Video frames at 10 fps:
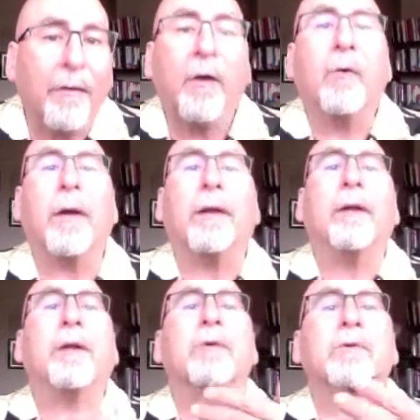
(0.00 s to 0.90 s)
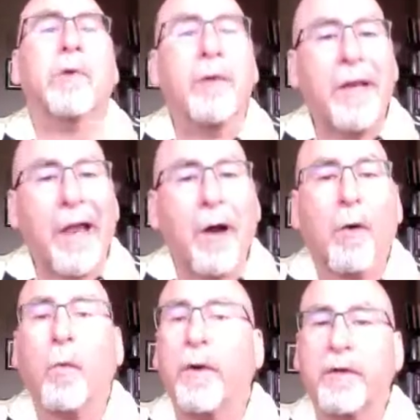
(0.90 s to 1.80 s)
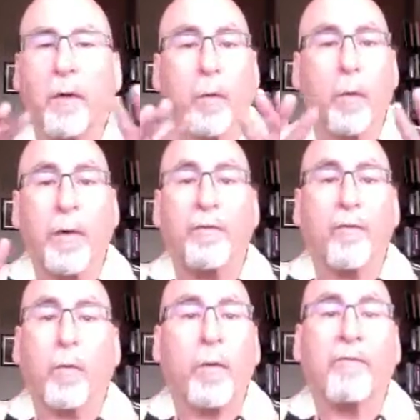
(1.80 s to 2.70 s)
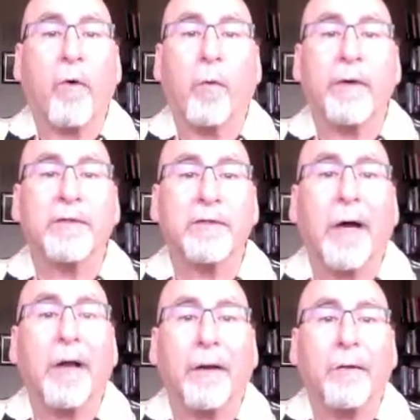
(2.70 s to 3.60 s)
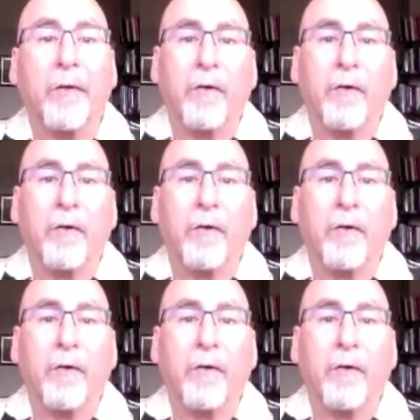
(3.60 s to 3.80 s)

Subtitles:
Great. So now we've done what we've always done.